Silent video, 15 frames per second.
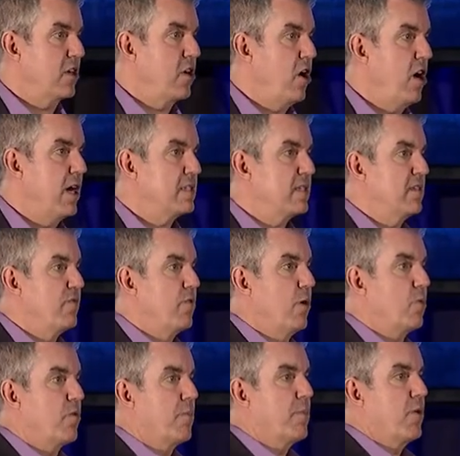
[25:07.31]
cost of
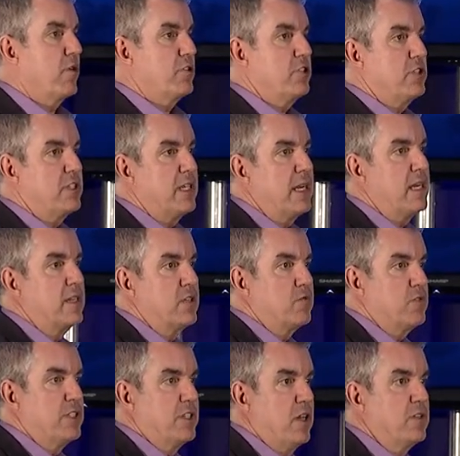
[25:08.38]
what we're purchasing and the
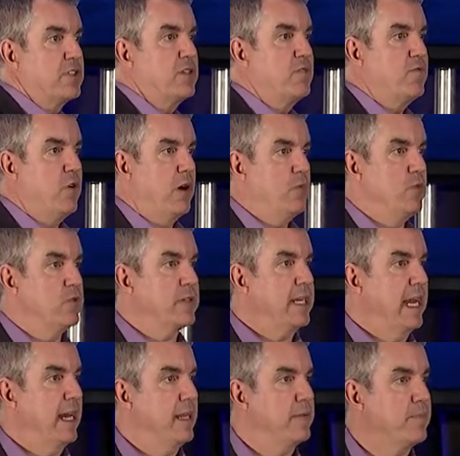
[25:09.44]
results of what we'll
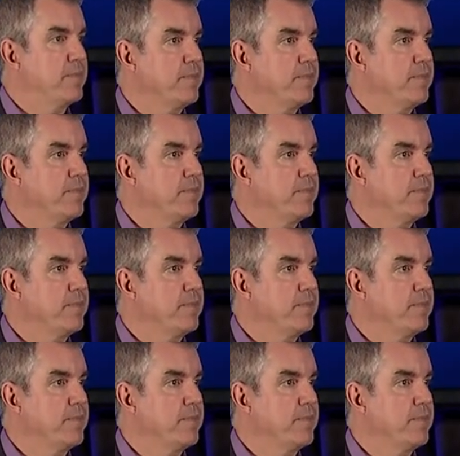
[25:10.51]
get.